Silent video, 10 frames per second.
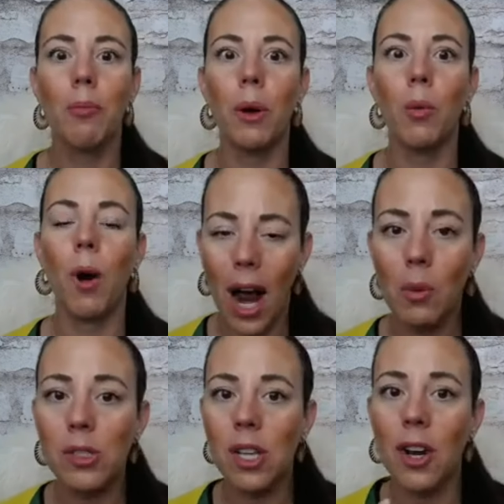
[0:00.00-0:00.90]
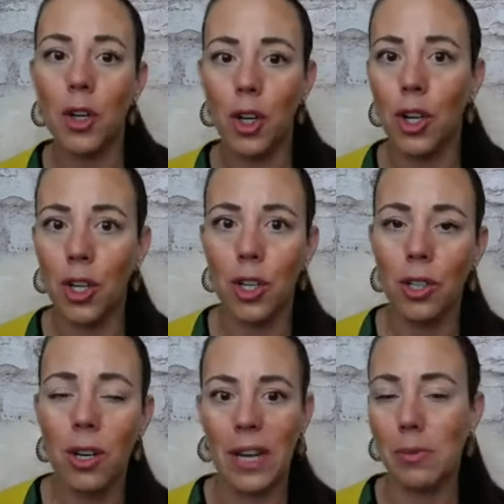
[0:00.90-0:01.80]
But I was on
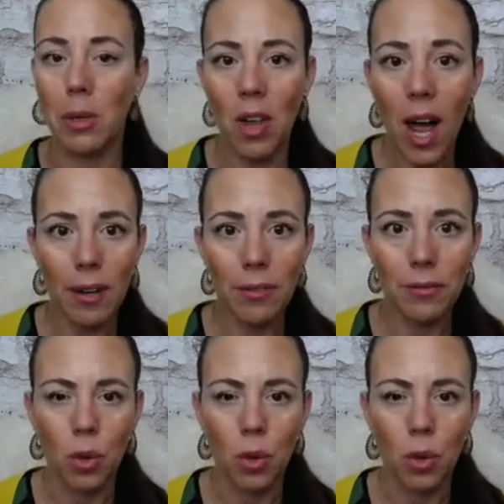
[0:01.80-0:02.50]
her Facebook Live